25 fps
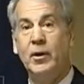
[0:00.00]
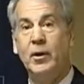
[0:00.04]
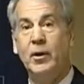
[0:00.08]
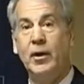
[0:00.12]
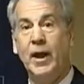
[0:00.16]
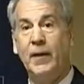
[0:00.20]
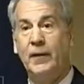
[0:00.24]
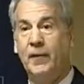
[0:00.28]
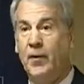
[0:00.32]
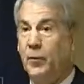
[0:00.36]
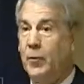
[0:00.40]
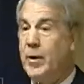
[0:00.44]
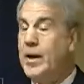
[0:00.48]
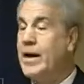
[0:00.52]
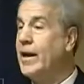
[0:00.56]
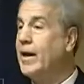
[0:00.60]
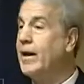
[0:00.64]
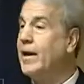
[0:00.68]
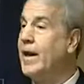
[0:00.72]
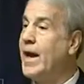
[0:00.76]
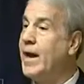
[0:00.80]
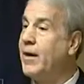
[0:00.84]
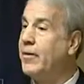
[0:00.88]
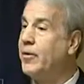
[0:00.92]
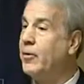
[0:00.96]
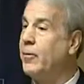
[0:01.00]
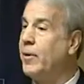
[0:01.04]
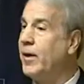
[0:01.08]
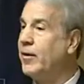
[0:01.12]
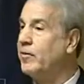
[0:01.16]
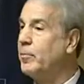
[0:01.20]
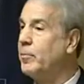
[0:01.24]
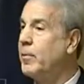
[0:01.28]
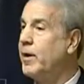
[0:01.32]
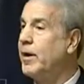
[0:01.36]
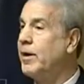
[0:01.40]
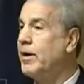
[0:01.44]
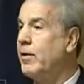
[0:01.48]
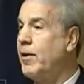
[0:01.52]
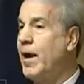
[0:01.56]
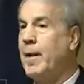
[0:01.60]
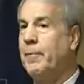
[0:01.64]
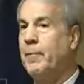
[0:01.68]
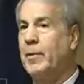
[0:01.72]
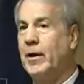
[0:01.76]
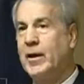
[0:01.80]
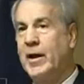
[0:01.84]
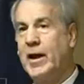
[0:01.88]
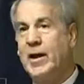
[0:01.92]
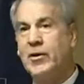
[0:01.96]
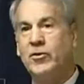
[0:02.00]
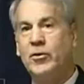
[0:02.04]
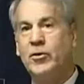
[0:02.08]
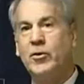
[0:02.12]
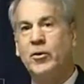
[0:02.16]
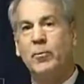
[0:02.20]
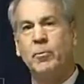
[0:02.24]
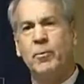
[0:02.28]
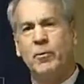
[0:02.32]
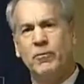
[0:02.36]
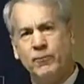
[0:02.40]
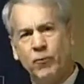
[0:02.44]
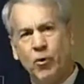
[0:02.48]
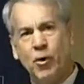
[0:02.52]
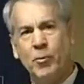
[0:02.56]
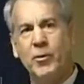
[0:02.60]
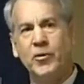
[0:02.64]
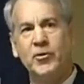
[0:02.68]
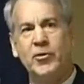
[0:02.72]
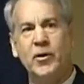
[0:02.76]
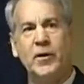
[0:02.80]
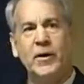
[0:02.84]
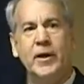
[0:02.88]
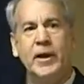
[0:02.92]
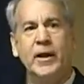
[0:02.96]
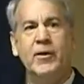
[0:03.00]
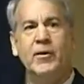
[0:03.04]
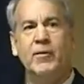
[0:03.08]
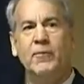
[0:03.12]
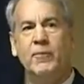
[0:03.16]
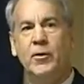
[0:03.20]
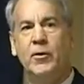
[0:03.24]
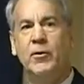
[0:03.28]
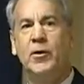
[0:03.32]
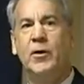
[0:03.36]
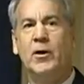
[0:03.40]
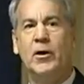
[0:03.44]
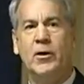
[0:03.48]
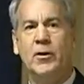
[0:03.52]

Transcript: and they're reading down your resume, your application, your performance on the interview,